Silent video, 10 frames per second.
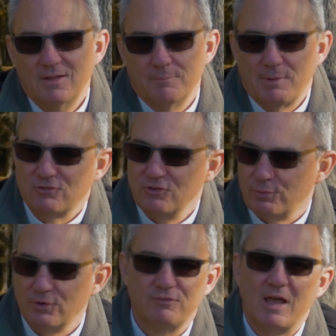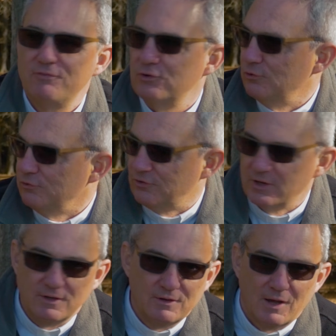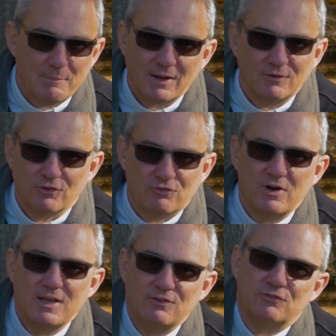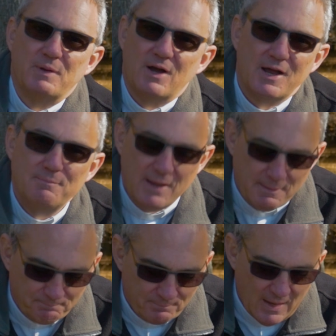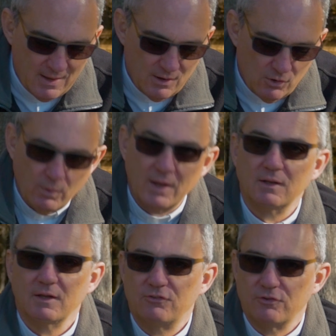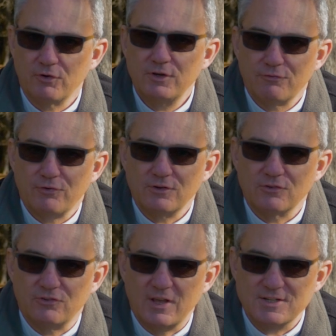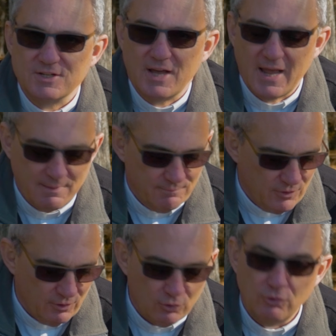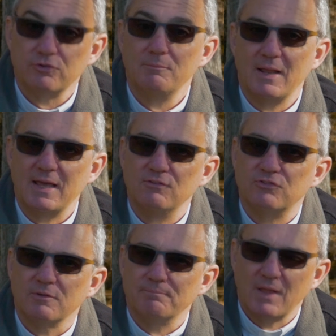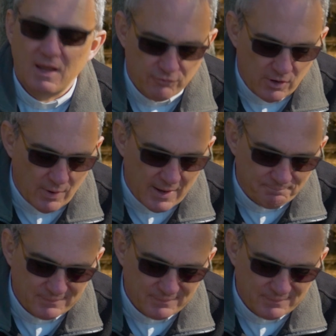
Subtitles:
The pictures were of daffodils in among the trees behind me. Well, it's a very different scene today. There are autumn leaves everywhere.